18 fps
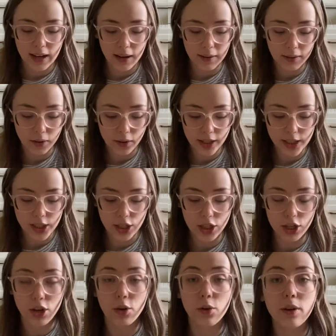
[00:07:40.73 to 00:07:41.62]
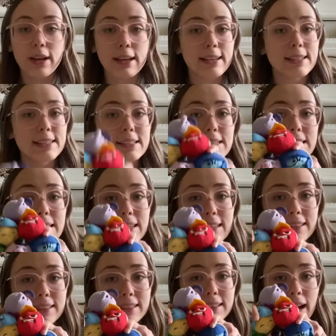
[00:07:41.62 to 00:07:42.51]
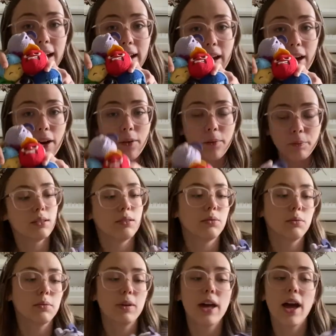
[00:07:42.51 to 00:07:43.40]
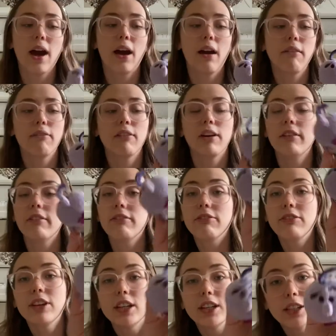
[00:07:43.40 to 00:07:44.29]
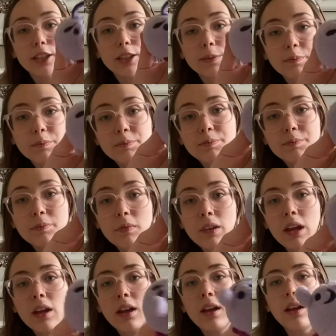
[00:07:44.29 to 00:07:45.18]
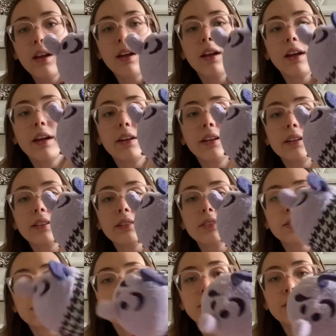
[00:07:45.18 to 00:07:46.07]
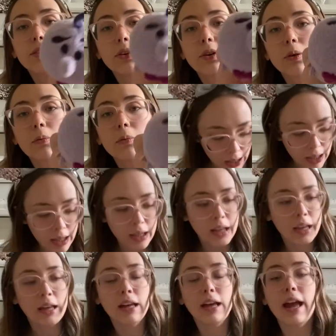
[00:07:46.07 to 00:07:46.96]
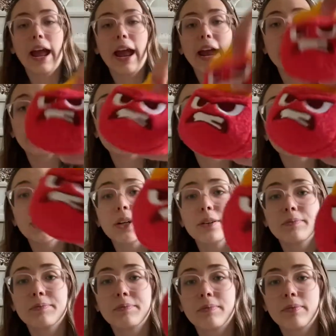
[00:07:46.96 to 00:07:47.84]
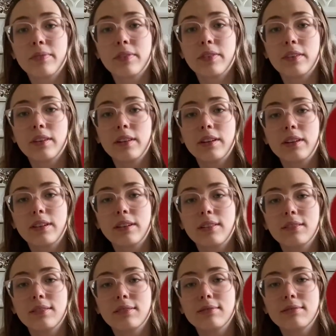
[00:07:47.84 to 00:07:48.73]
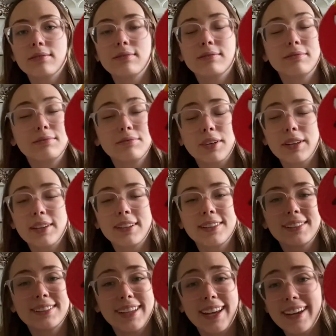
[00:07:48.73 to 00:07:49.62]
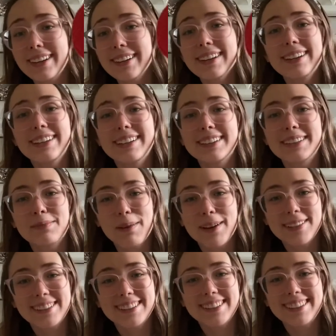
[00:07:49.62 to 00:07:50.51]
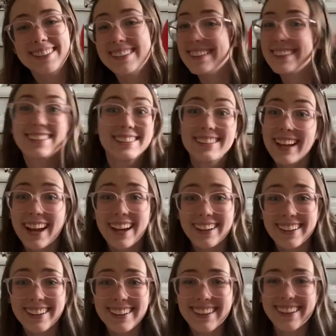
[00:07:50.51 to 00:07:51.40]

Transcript: I'm going to do is Inside Out. We have Fear, and he's just adorable. Anger, with his angry expression, because he's anger.